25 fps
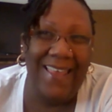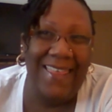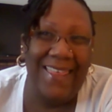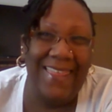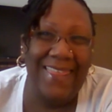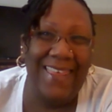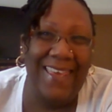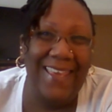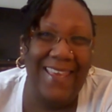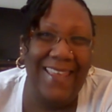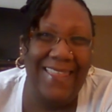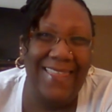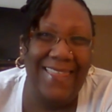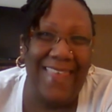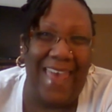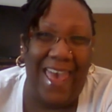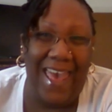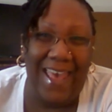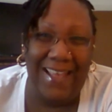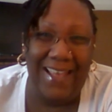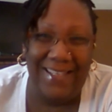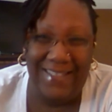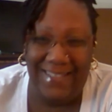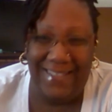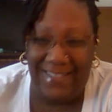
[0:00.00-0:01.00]
think
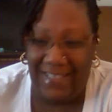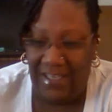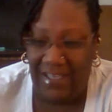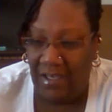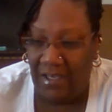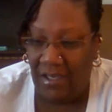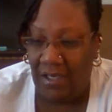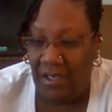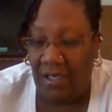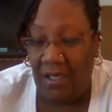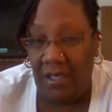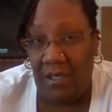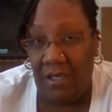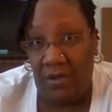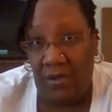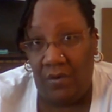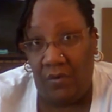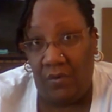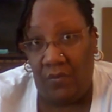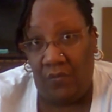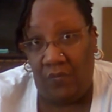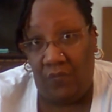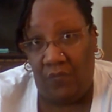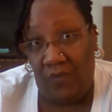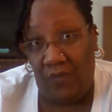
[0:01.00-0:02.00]
that
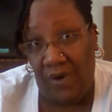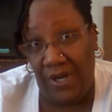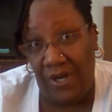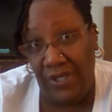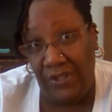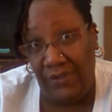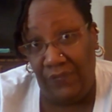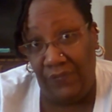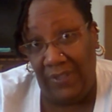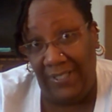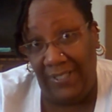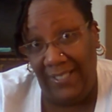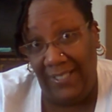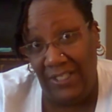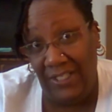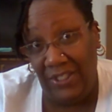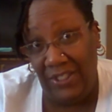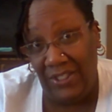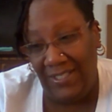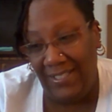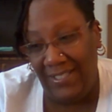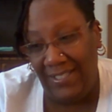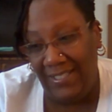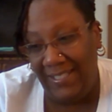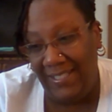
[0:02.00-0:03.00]
race
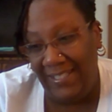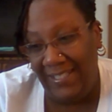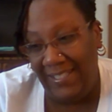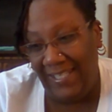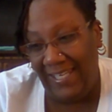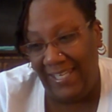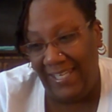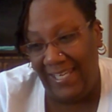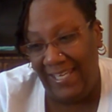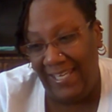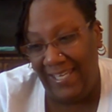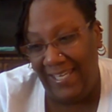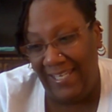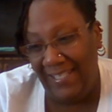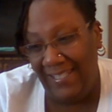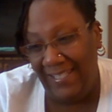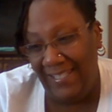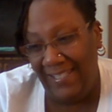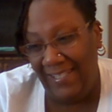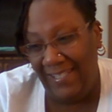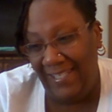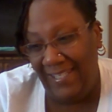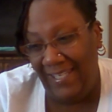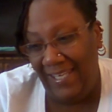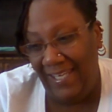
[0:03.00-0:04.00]
relations
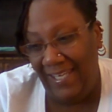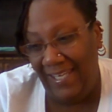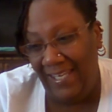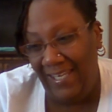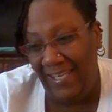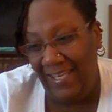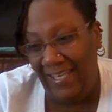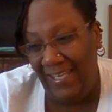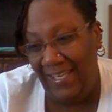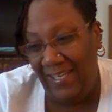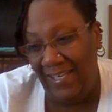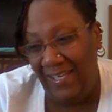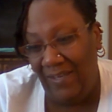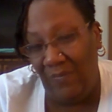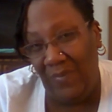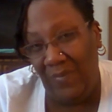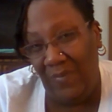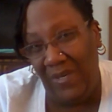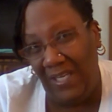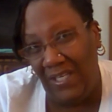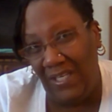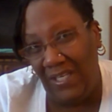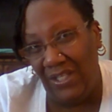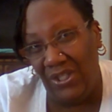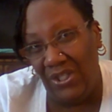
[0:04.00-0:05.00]
is the
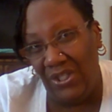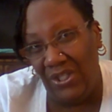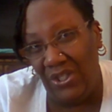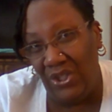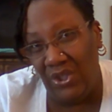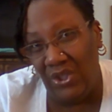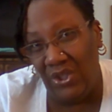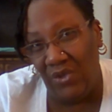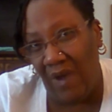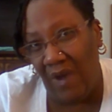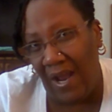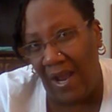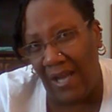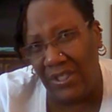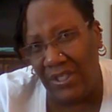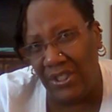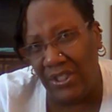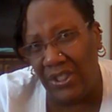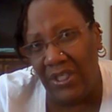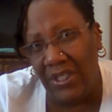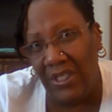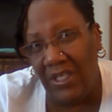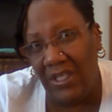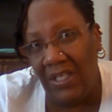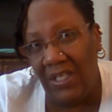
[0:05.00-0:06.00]
biggest
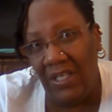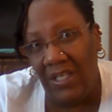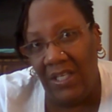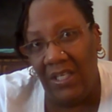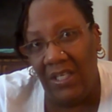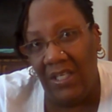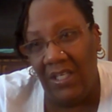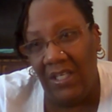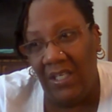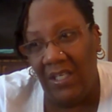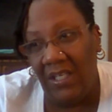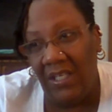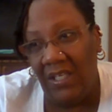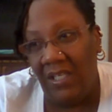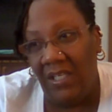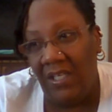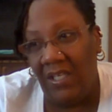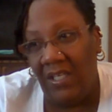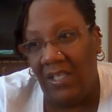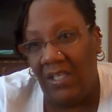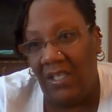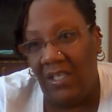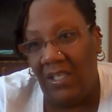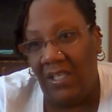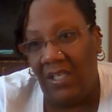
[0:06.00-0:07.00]
distraction
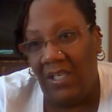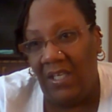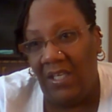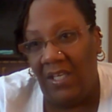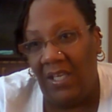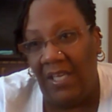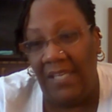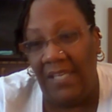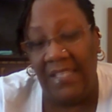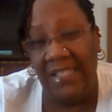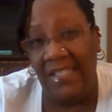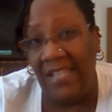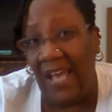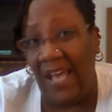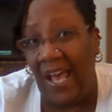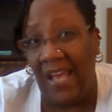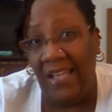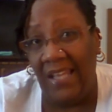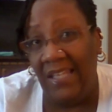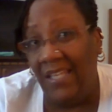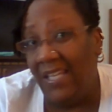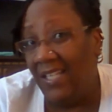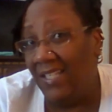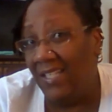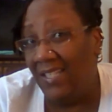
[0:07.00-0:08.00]

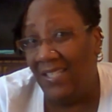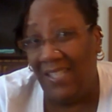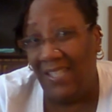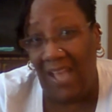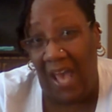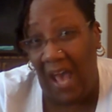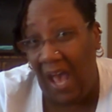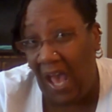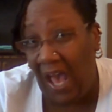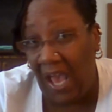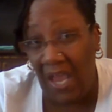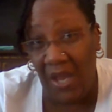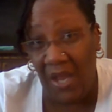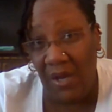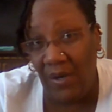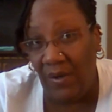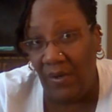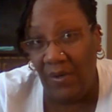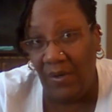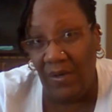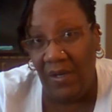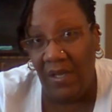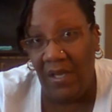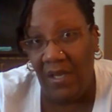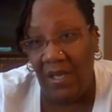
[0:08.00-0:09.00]
inside the
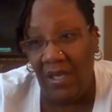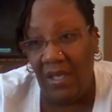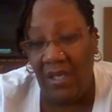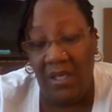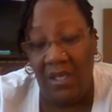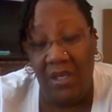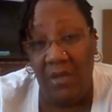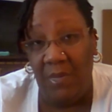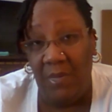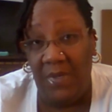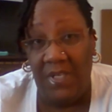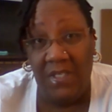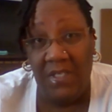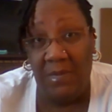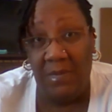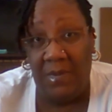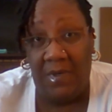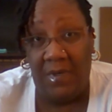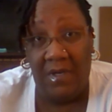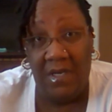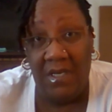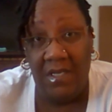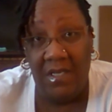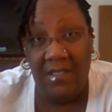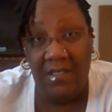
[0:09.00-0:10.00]
entire human
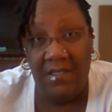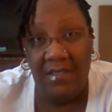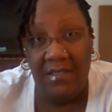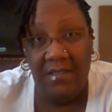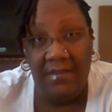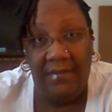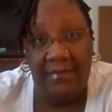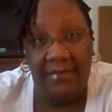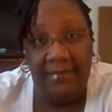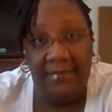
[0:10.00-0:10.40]
experience.